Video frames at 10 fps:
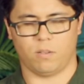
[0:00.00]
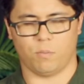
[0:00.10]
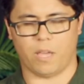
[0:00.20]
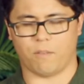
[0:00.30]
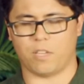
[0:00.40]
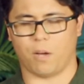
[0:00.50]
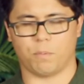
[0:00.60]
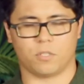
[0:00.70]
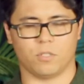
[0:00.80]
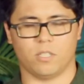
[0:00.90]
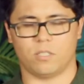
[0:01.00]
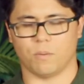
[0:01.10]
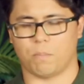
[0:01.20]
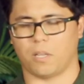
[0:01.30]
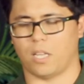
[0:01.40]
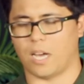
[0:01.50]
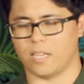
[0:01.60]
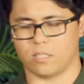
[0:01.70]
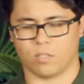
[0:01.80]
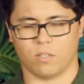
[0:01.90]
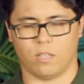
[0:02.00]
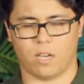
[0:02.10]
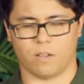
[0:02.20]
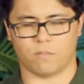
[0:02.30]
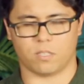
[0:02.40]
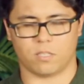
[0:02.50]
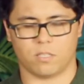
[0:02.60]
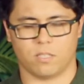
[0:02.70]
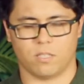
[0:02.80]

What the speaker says: We have the opportunity to apply it to our lives,